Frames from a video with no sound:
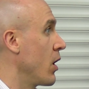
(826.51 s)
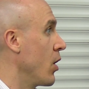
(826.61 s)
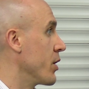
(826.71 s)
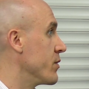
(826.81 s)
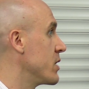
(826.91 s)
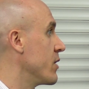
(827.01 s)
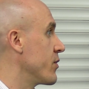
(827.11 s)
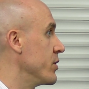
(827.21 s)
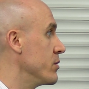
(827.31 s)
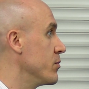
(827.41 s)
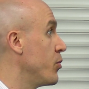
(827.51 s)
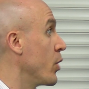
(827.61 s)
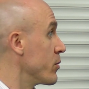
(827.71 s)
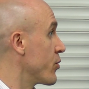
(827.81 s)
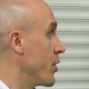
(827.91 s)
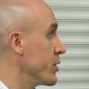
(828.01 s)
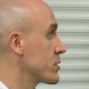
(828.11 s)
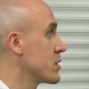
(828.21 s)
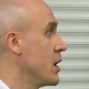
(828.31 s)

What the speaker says: lot of different point products.